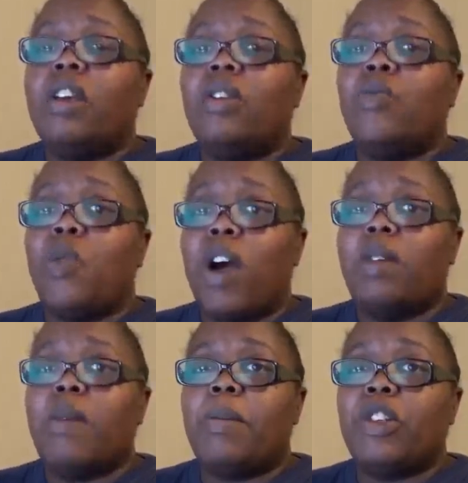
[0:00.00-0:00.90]
while
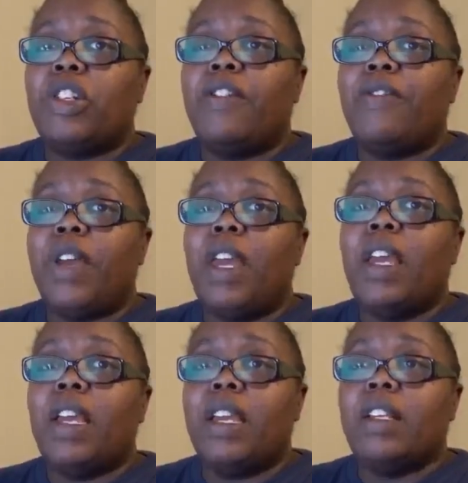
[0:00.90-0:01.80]
the membership fee
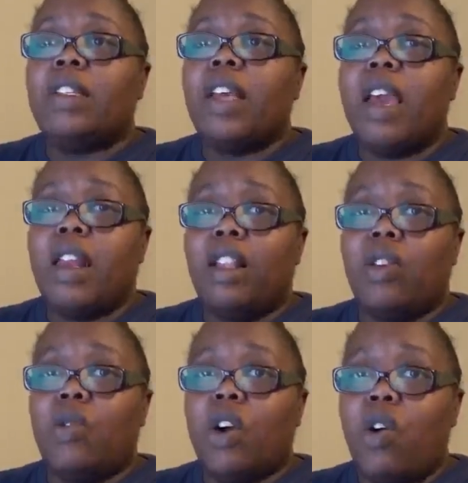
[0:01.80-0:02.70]
is at a
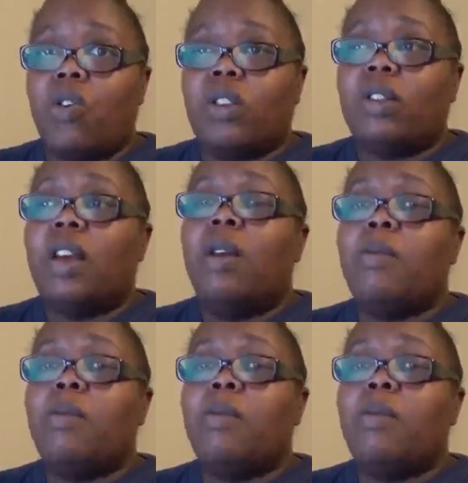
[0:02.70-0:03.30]
low cost,